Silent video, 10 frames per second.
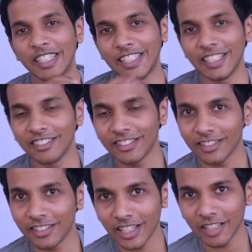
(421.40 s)
Gain a
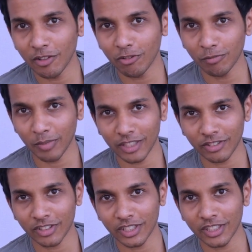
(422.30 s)
certain level of
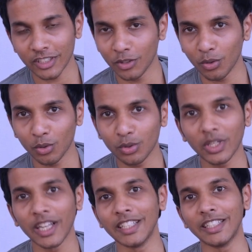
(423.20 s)
mastery in those,
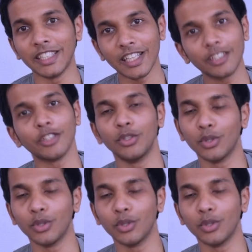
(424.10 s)
and then you